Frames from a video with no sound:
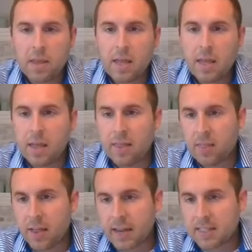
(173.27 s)
then,
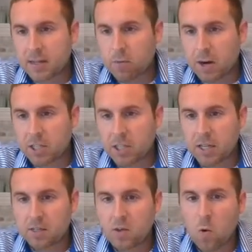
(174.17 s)
like I said, Russia
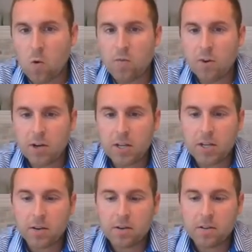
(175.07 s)
is over here.